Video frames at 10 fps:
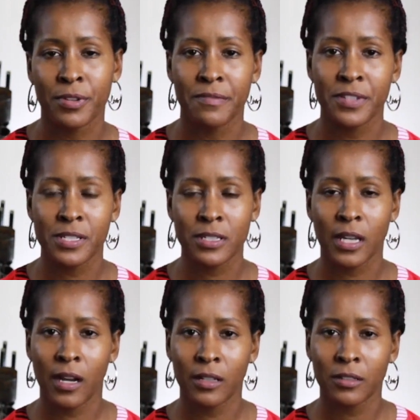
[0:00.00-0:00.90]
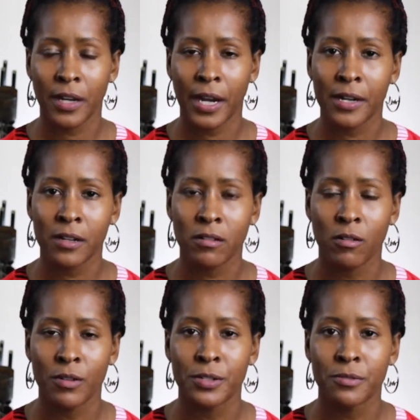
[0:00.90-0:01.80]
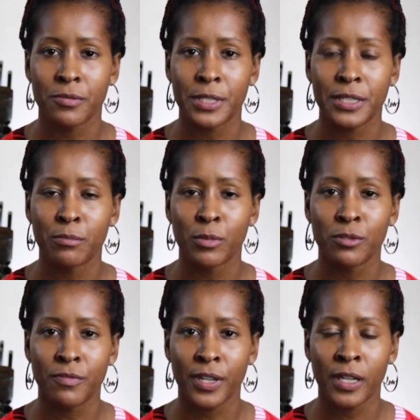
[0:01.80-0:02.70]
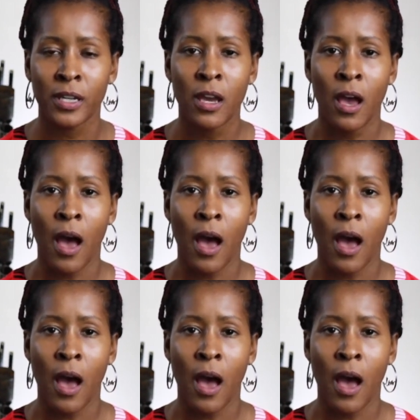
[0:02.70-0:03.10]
previously colored hair or you're removing